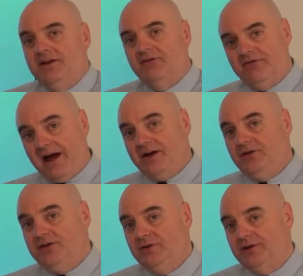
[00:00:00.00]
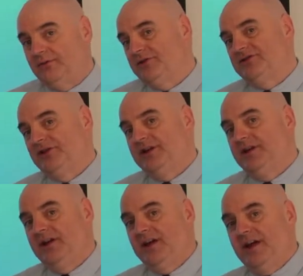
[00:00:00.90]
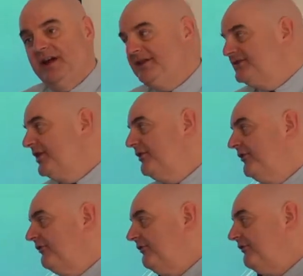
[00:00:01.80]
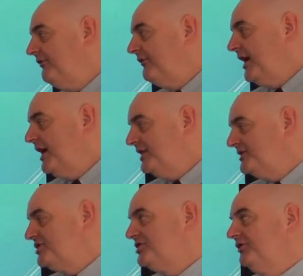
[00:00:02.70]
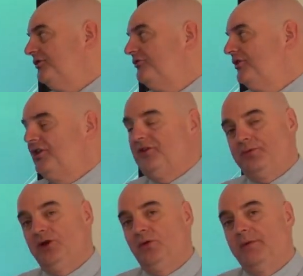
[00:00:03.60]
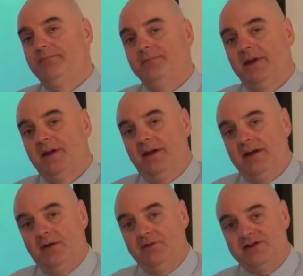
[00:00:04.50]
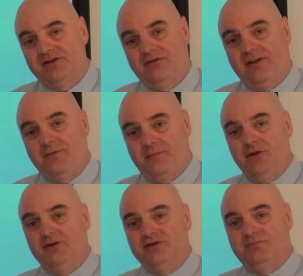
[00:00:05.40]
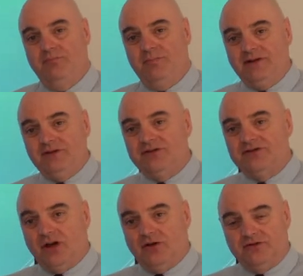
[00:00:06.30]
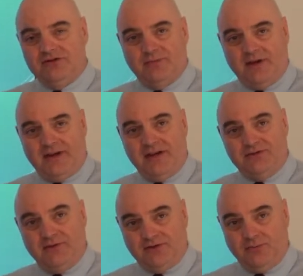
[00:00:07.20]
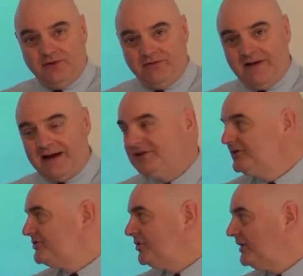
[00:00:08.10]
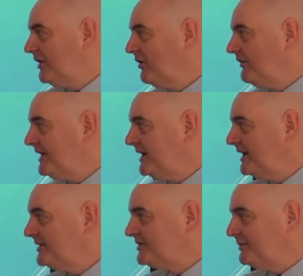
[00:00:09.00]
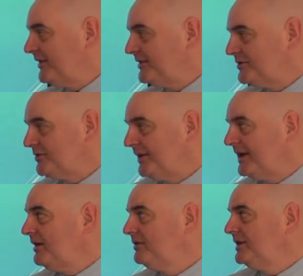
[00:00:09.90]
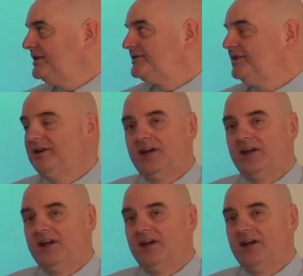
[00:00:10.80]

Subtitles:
The final unit we study is additional further pure. Now, additional further pure just builds on some of the things you've done with vectors already and some of the things we've done with calculus,